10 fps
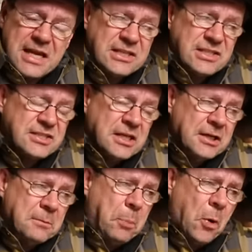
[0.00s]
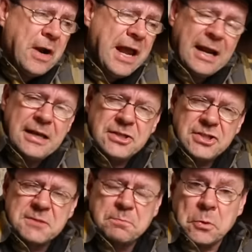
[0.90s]
It's Port
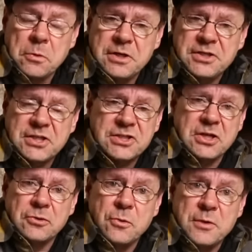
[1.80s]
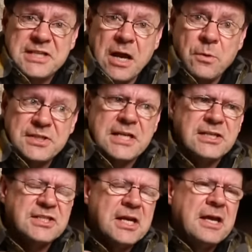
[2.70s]
Ellens, it's Broras, it's Karuizawas,
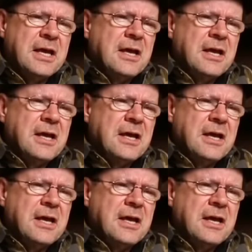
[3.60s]
it's